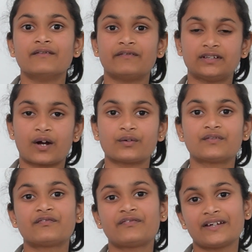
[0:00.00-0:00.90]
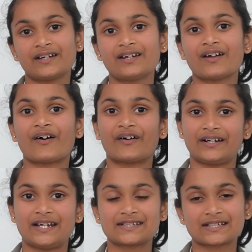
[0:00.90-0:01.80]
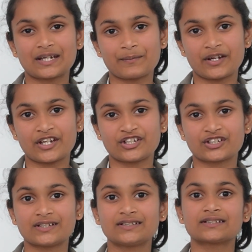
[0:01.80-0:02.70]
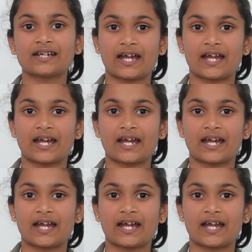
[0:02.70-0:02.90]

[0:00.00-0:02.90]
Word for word: without fear or discriminations